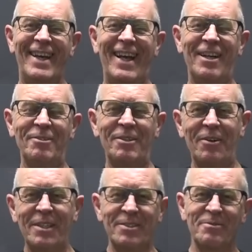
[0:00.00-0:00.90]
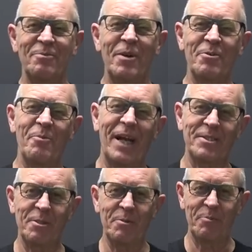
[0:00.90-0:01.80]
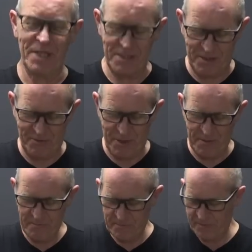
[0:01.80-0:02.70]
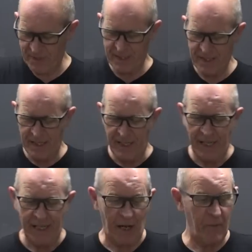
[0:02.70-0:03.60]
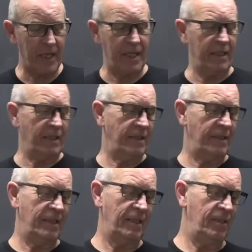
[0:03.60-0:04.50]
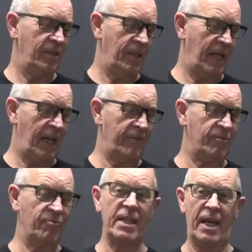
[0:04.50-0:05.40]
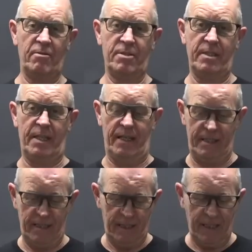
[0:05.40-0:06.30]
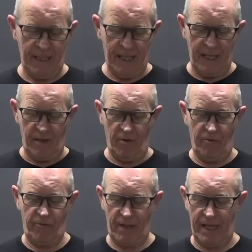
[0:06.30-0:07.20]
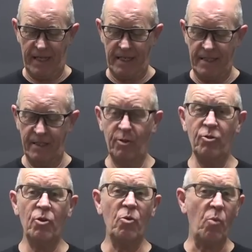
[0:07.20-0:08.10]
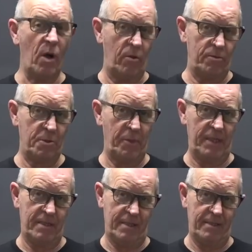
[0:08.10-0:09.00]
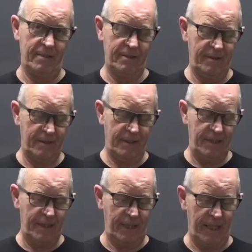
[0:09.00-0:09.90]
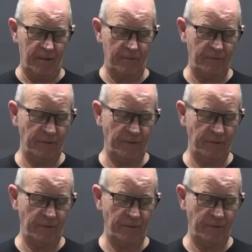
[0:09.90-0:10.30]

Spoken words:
Hello guys, welcome back to the Beastie Room. Now we're going to have a rehouse today of a New World species. Now,